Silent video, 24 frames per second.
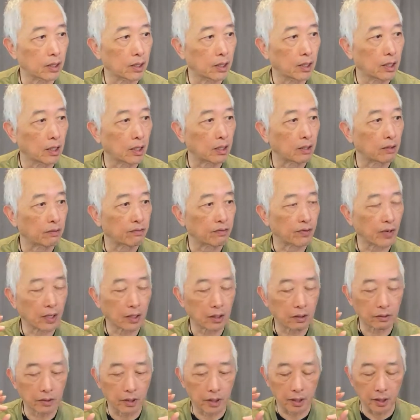And
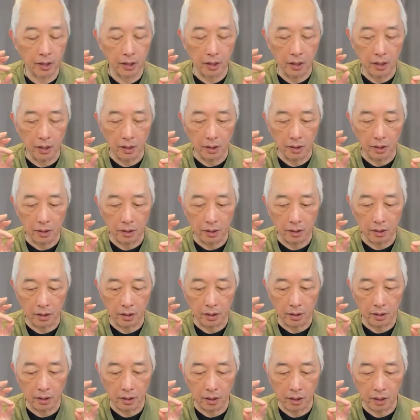finally, the,
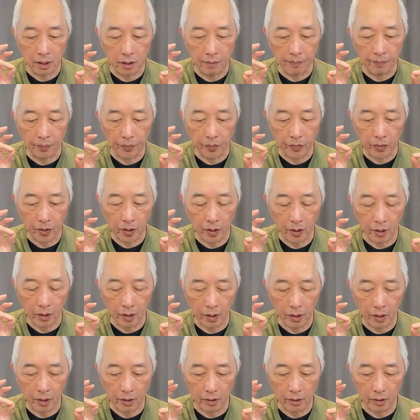uh,